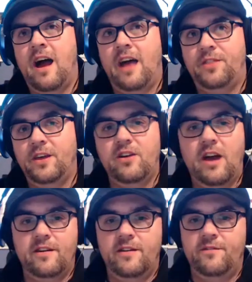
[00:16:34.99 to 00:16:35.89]
think you
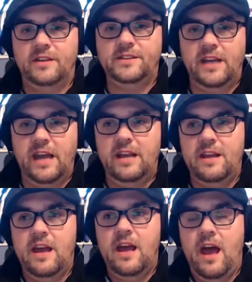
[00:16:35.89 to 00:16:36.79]
got to
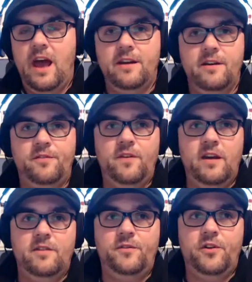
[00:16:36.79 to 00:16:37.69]
investigate, and
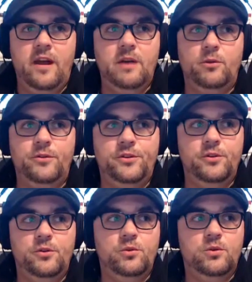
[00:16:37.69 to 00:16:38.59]
if you're able
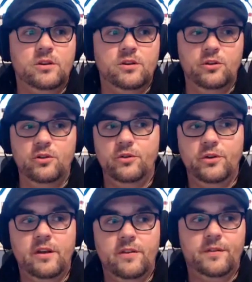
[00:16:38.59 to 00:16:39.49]
to
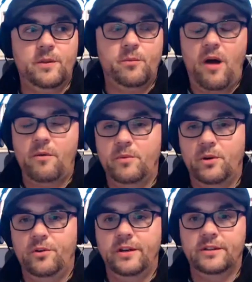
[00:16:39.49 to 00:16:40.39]
conclude that the
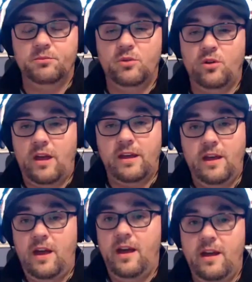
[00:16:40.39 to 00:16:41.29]
probability is more like,
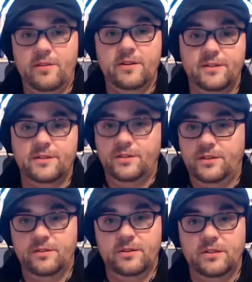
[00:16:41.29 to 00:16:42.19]
yeah, hey, this
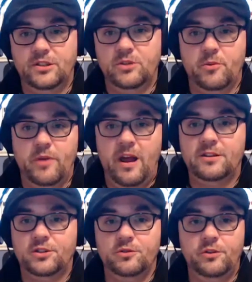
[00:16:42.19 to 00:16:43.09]
is
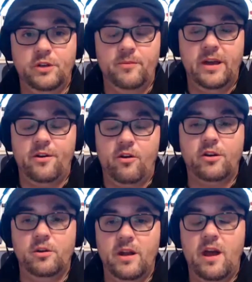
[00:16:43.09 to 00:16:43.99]
supernatural, and you can make an
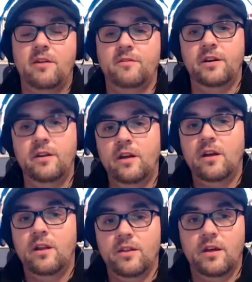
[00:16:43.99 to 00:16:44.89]
argument out of it,
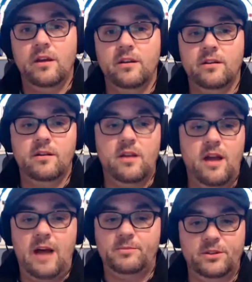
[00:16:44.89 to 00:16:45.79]
then
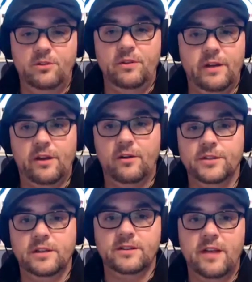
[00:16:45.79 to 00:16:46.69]
absolutely it
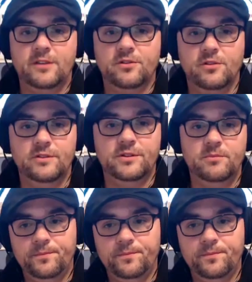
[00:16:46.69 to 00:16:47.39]
goes against naturalism.